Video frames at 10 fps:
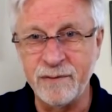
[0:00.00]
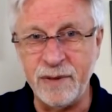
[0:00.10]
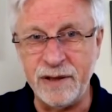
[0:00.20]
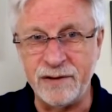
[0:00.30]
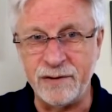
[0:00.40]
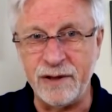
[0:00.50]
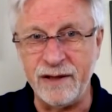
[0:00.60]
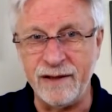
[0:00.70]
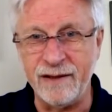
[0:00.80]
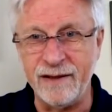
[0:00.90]

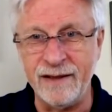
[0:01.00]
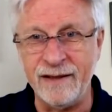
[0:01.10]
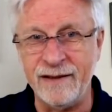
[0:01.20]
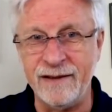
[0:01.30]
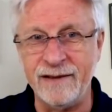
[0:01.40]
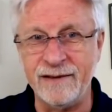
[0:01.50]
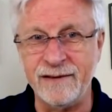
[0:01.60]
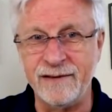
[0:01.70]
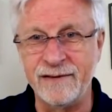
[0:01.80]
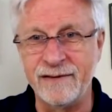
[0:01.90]
B3
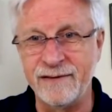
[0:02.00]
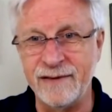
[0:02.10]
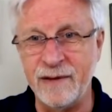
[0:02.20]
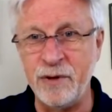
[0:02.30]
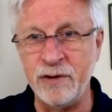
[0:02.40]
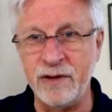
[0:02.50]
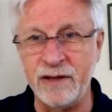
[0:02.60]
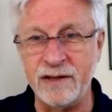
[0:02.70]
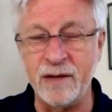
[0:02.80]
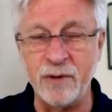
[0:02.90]
in immune
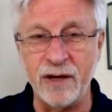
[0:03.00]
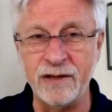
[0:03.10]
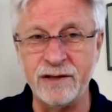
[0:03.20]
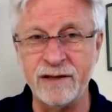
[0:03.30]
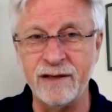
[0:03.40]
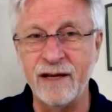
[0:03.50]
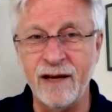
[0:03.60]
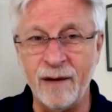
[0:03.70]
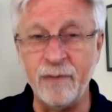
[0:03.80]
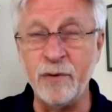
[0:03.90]
and stimulation.
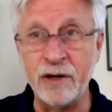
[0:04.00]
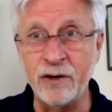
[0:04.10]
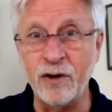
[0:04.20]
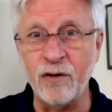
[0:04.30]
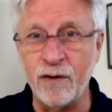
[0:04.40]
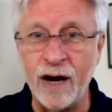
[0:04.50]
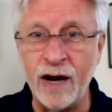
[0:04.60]
I mean, we could go for